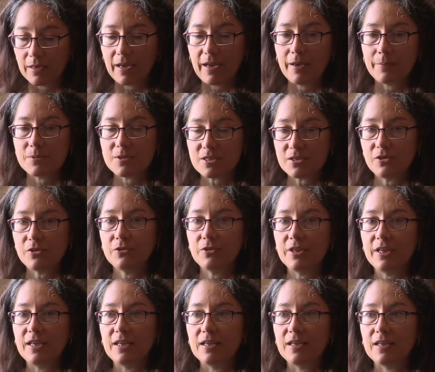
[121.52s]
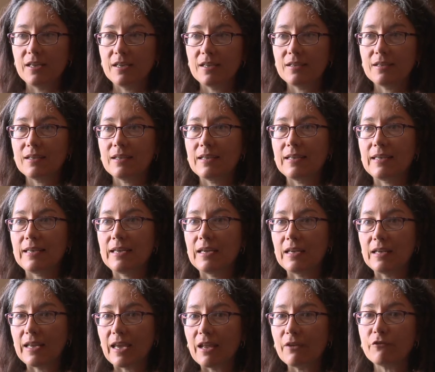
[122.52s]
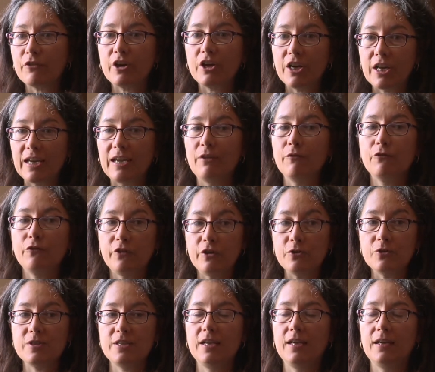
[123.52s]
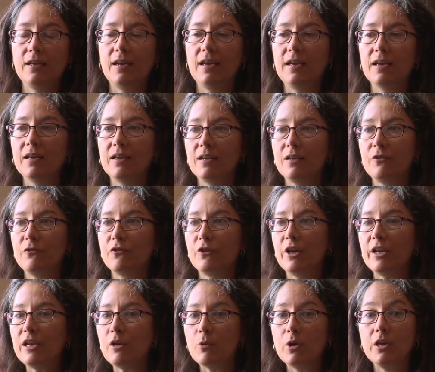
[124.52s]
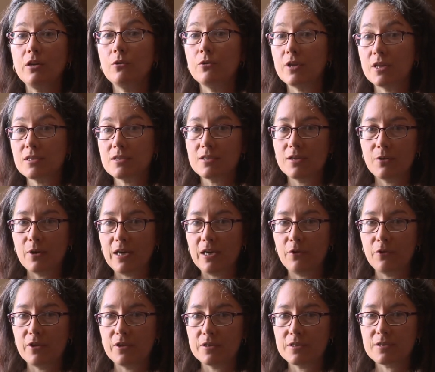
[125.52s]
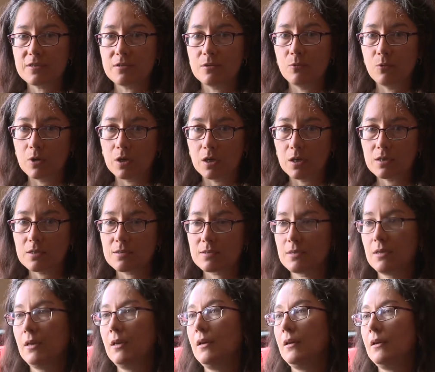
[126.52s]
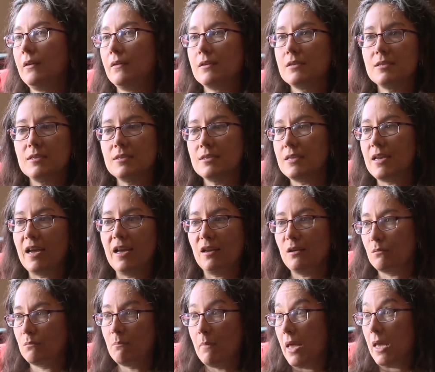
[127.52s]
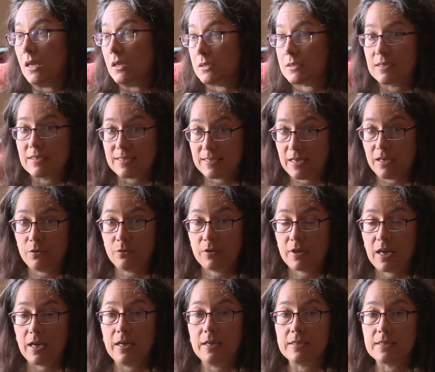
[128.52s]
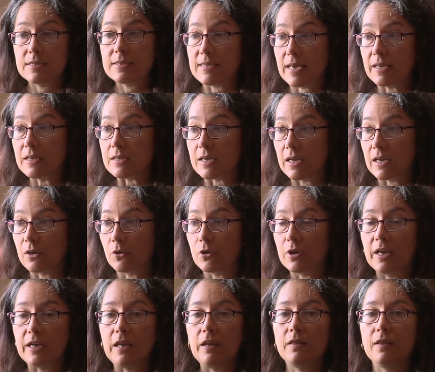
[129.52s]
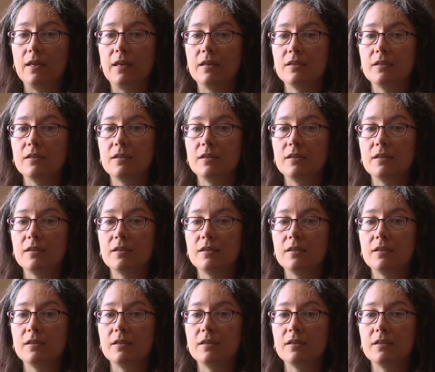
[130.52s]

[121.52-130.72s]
Absolutely. It can get very confusing, and for anyone who does know how this works, this is not meant to sound condescending or anything.